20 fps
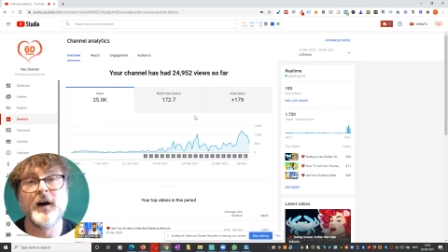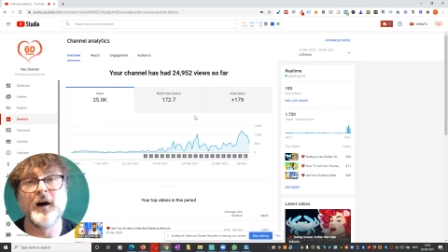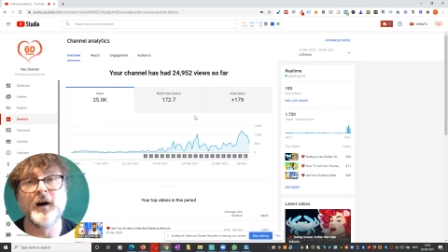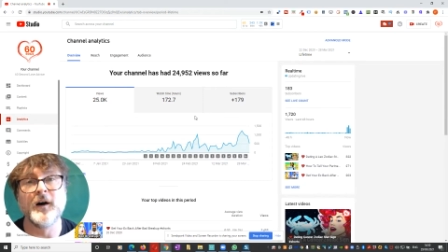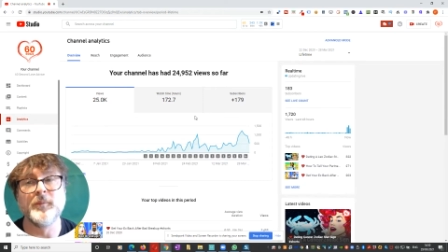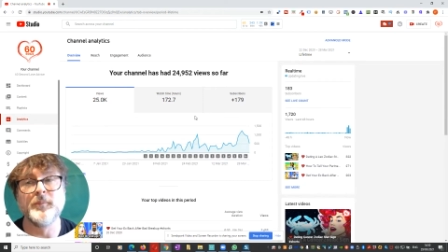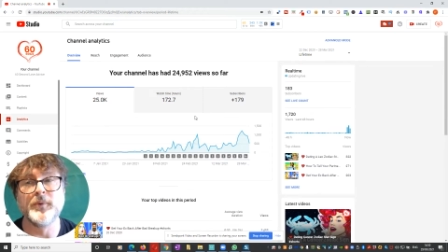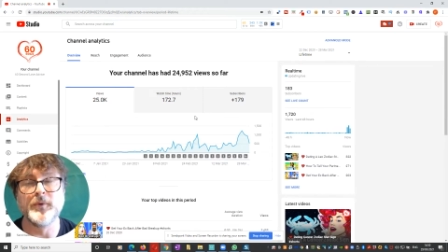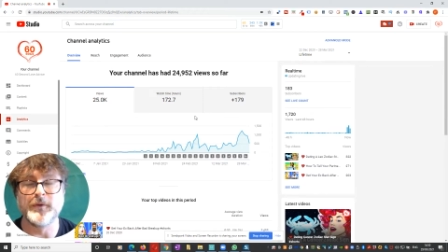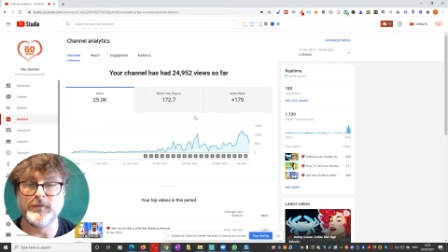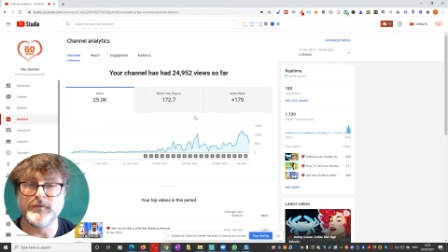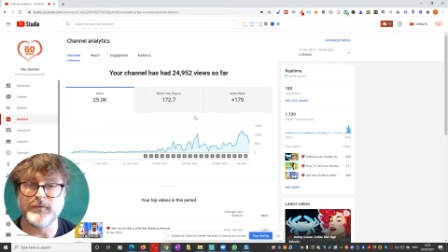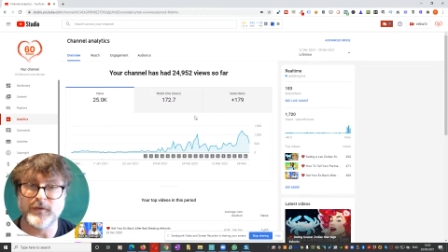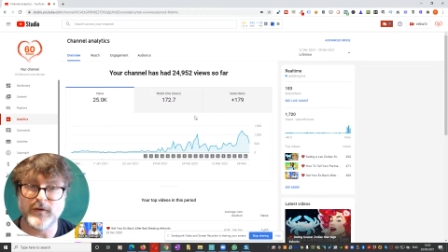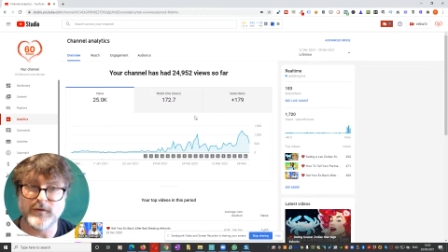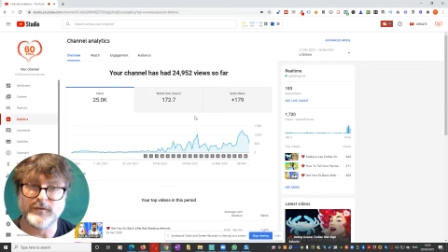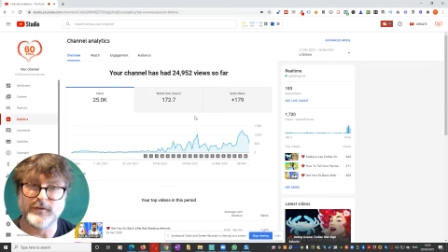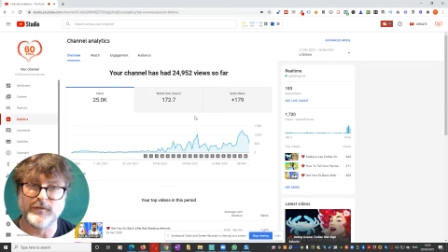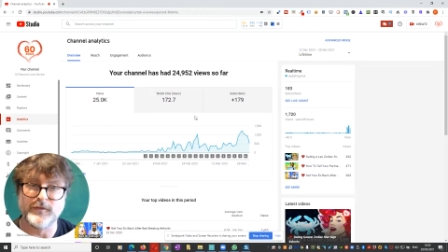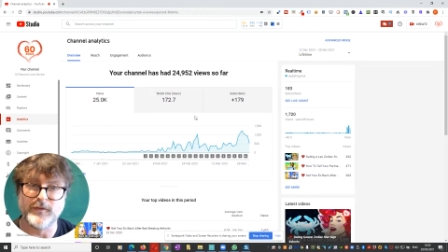are put in
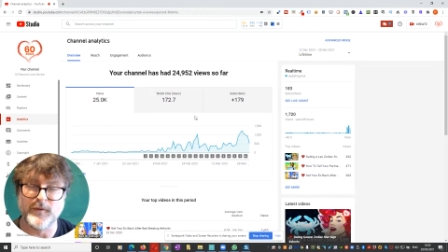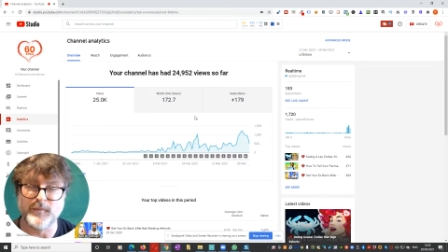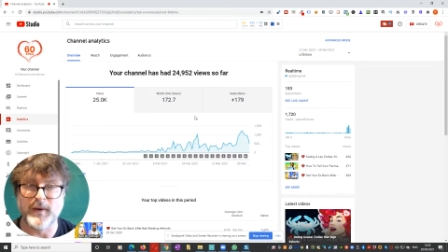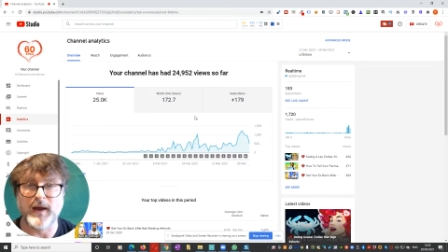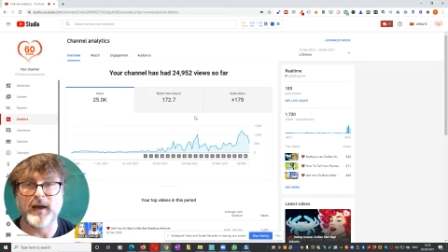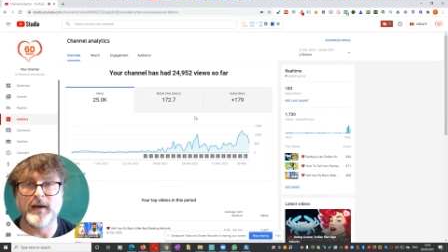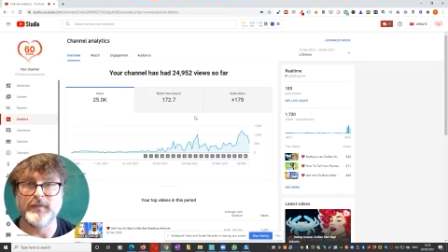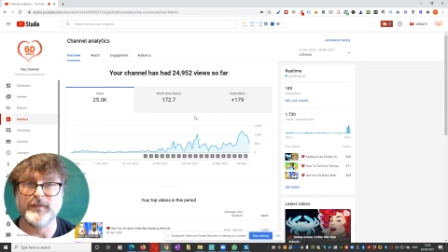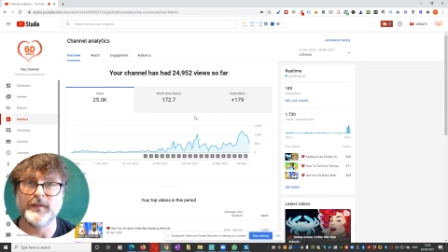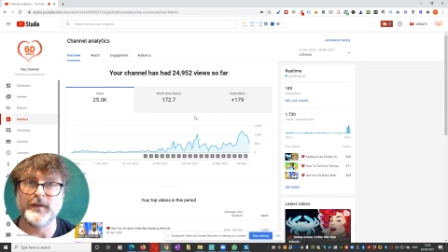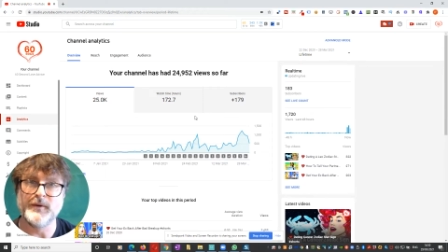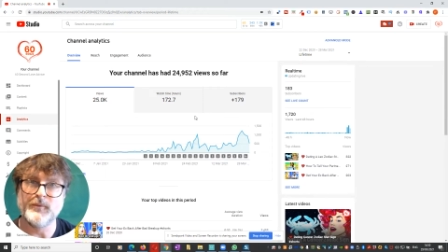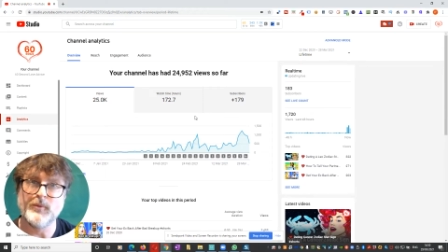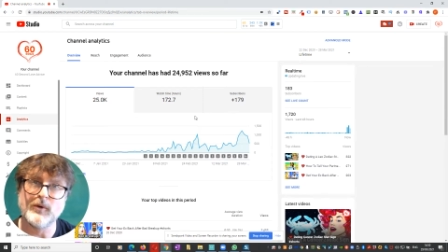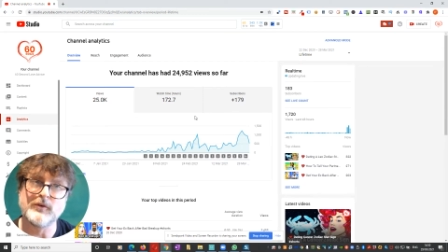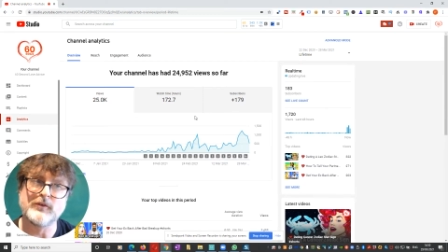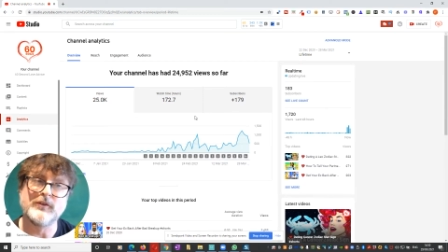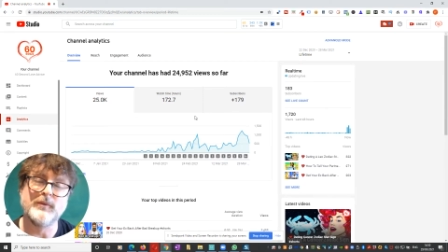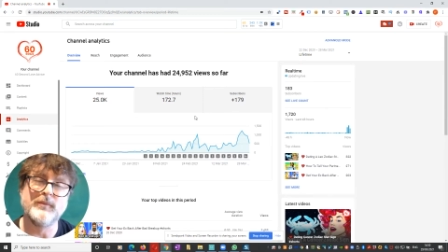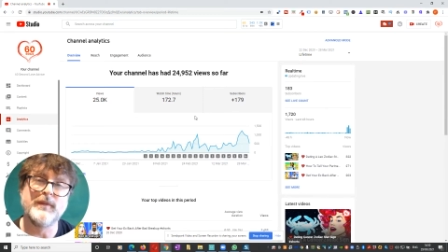front of them and they
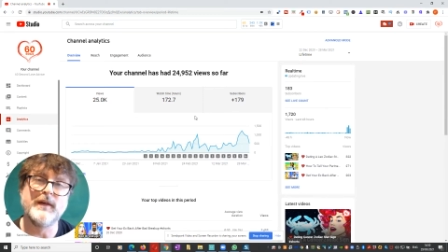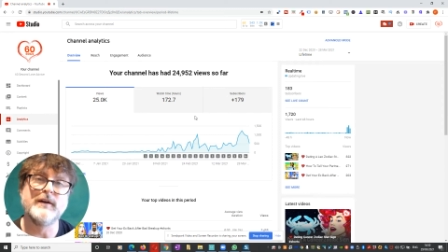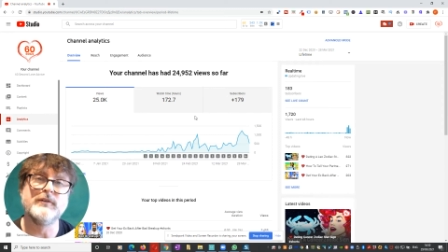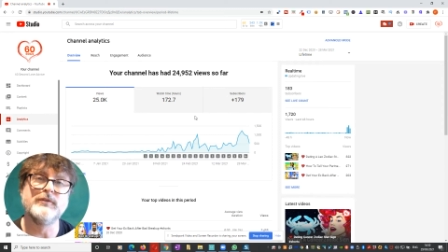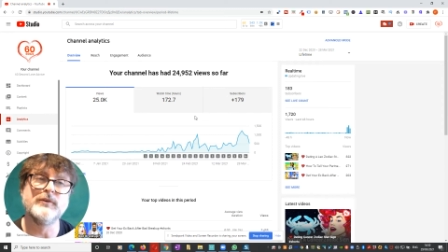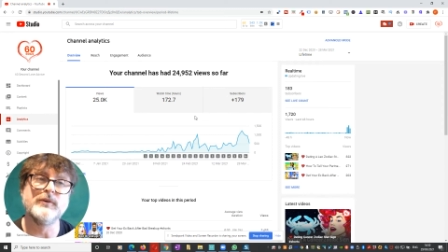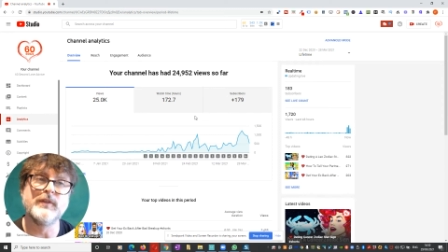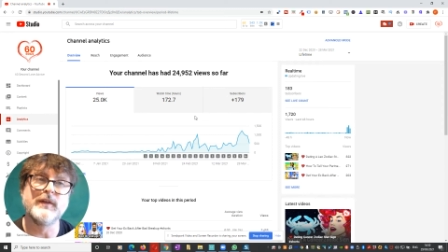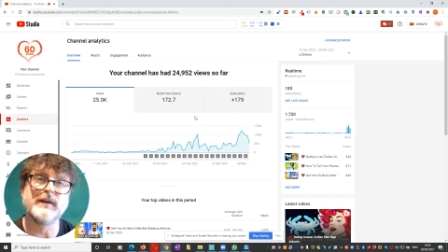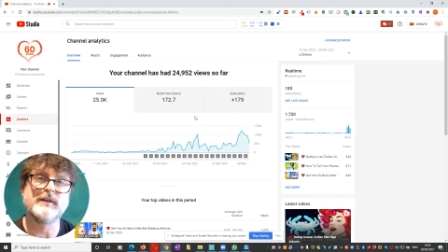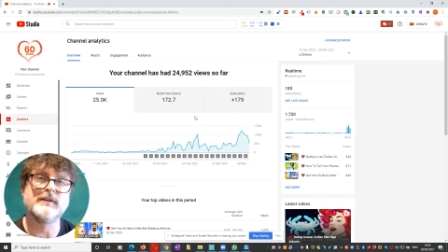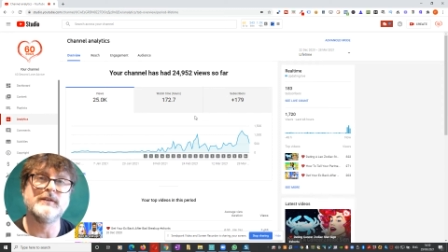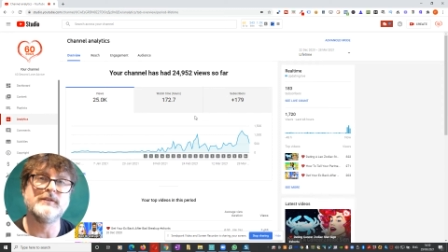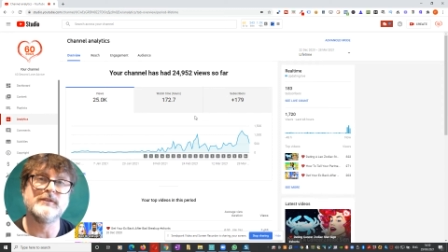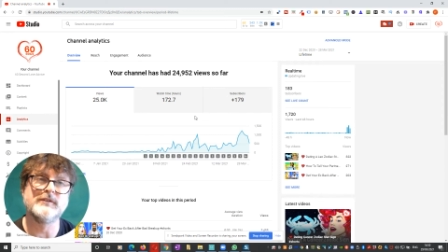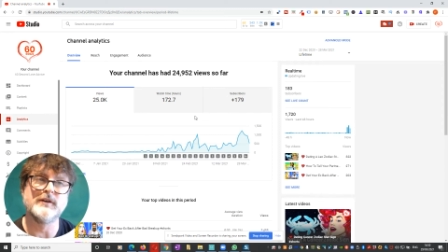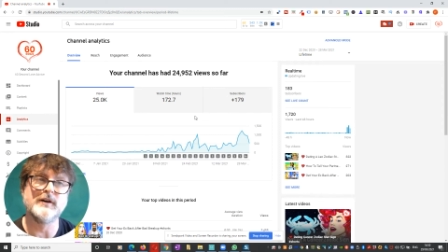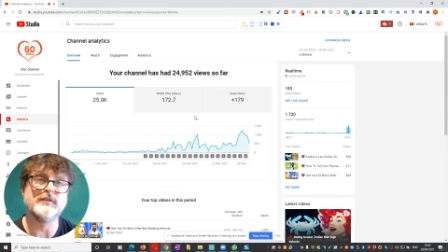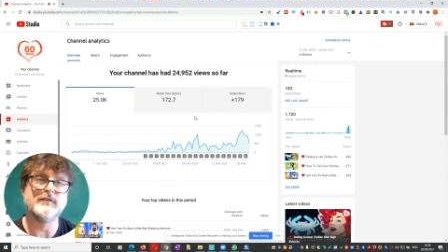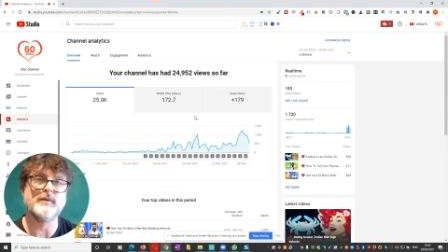watch them, therefore they can
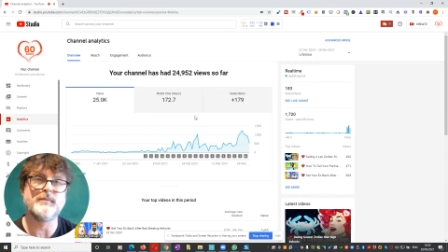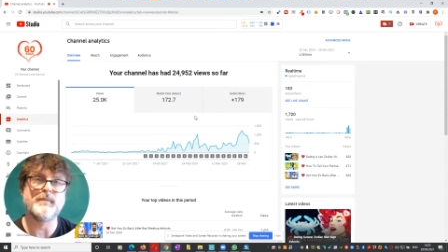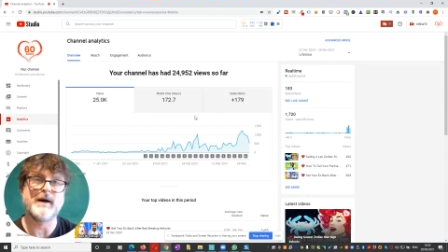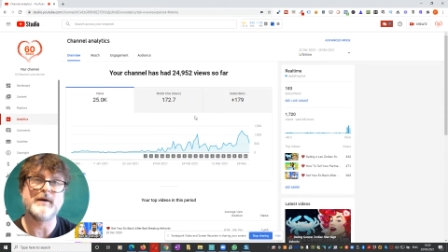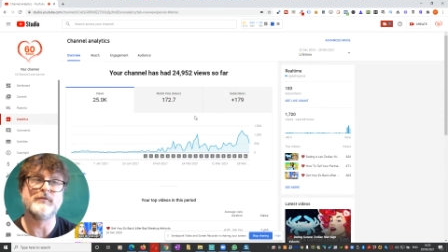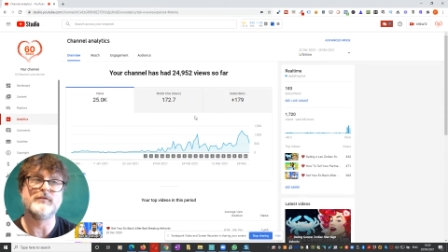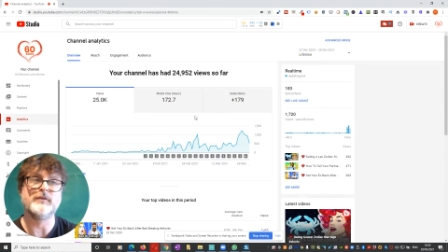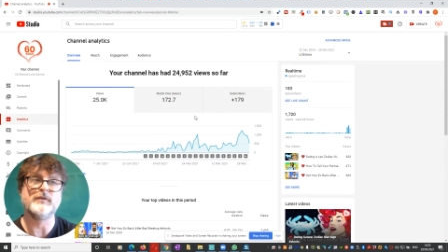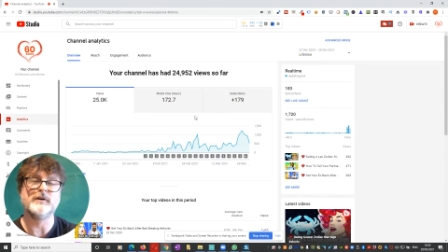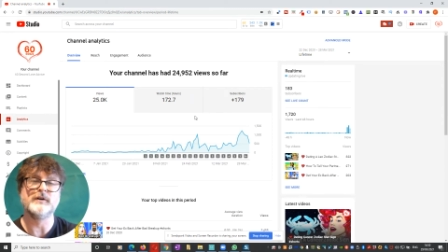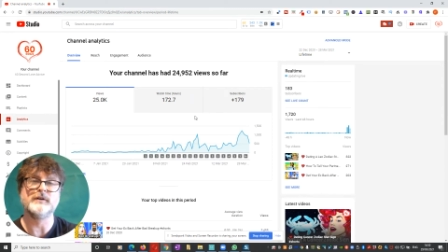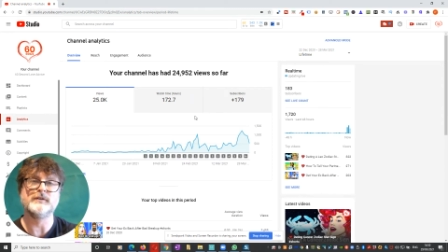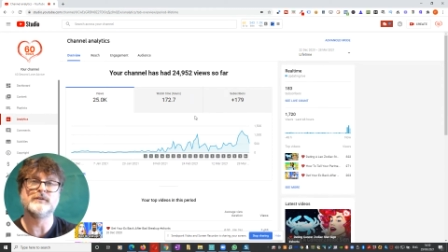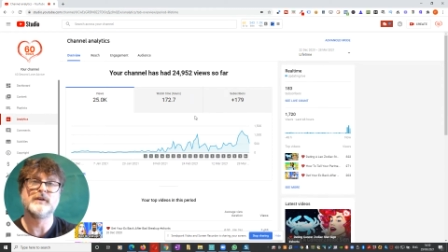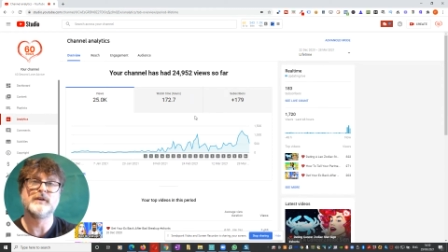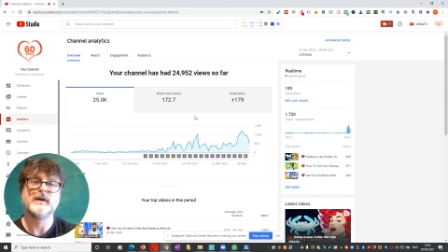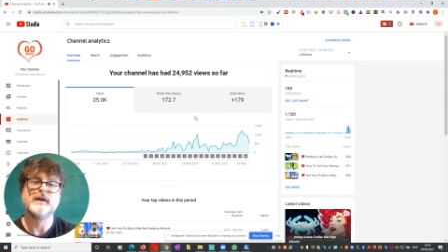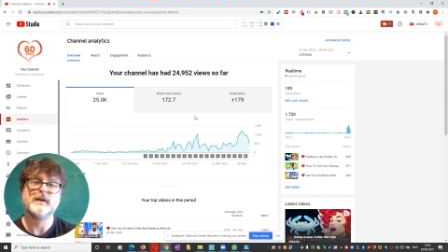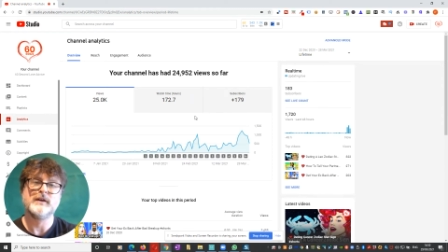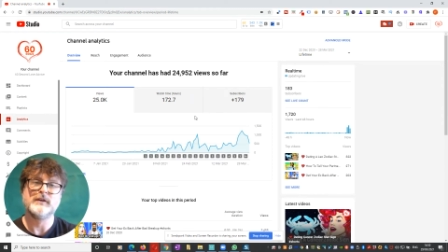serve up adverts.